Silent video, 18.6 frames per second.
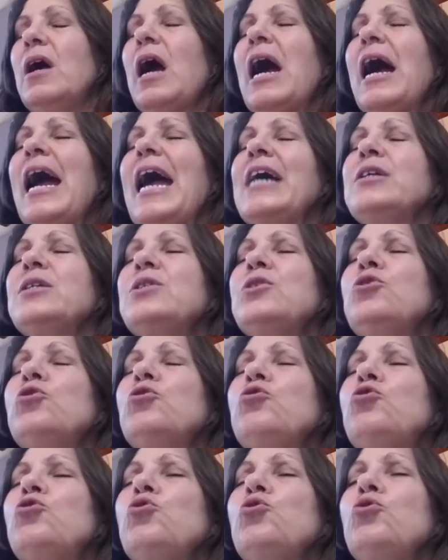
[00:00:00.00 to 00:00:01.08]
As you
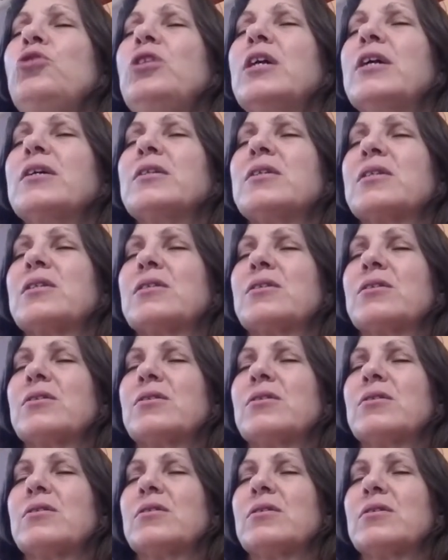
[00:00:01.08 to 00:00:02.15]
do this,
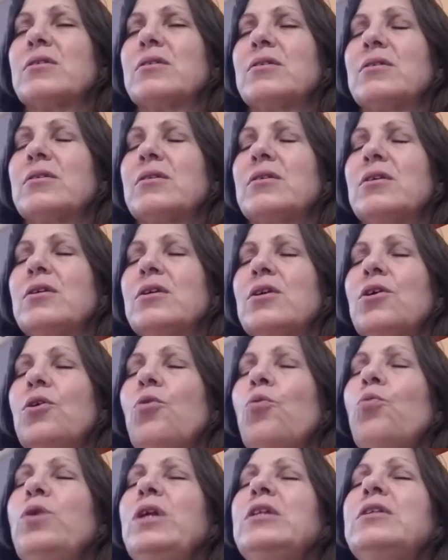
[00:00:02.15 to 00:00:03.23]

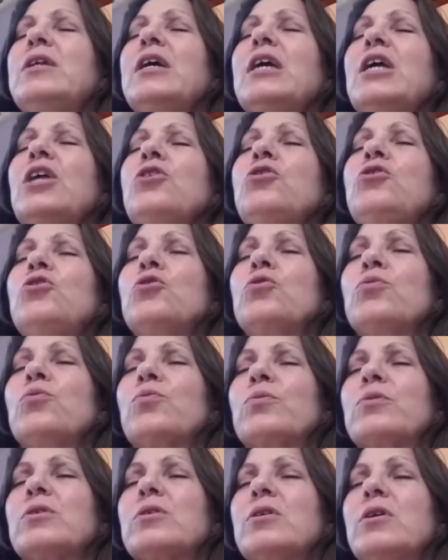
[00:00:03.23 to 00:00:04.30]
we tell you,
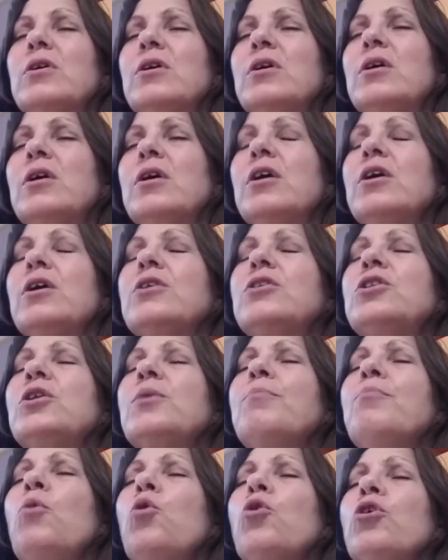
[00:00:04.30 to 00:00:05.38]
the
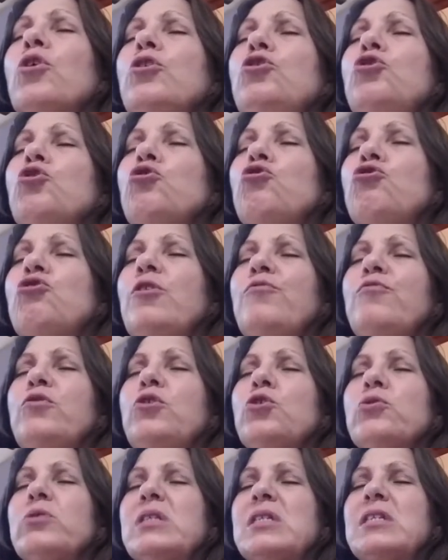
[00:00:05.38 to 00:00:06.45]
more you shift
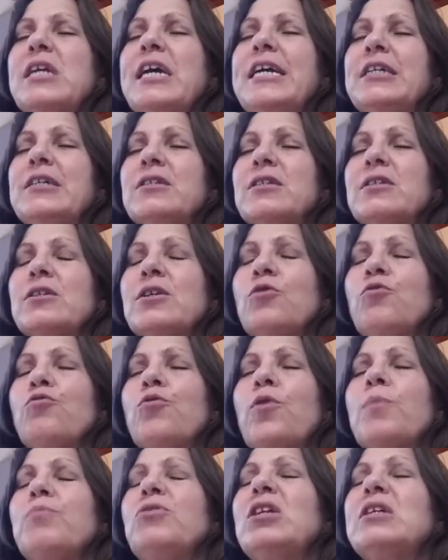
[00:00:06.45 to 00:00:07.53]
your sight
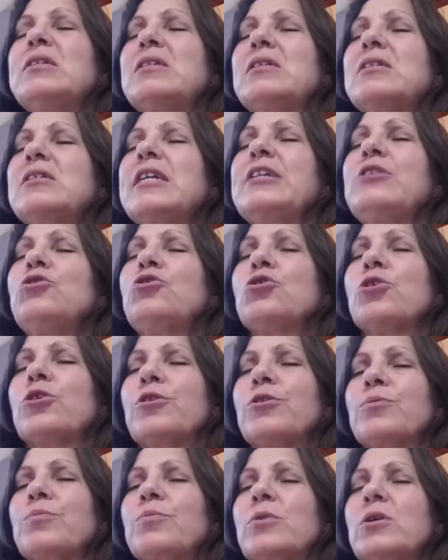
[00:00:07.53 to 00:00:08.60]
from the
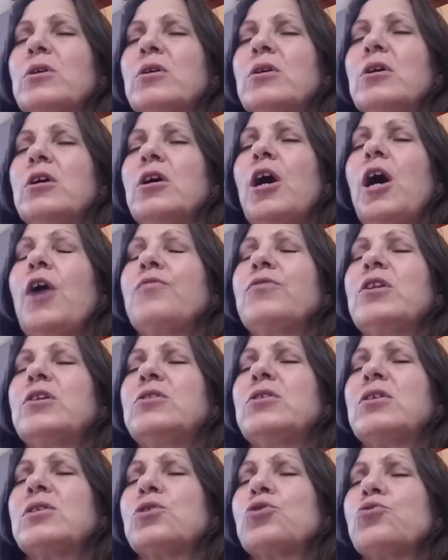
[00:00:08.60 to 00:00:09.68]
center of the
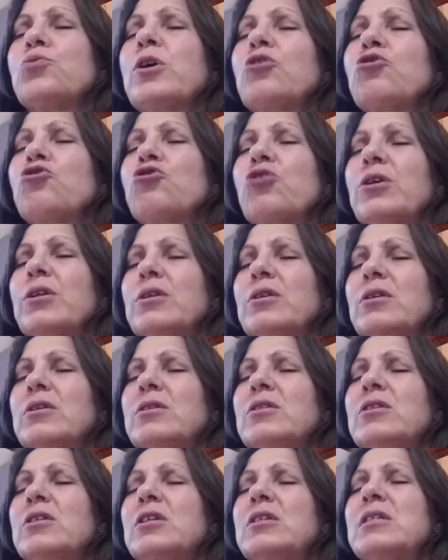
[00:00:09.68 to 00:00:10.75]
destruction,
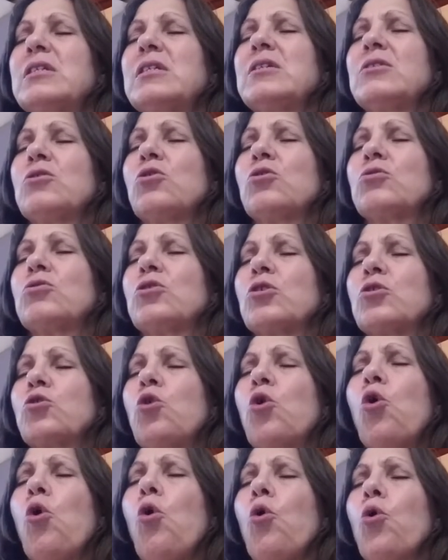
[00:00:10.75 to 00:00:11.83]
the
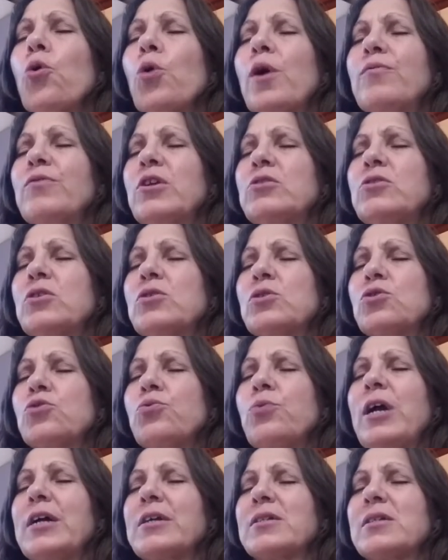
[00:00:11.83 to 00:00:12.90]
core of the
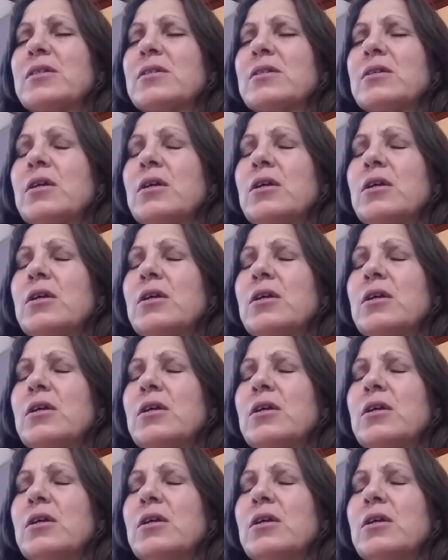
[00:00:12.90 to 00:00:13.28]
distress,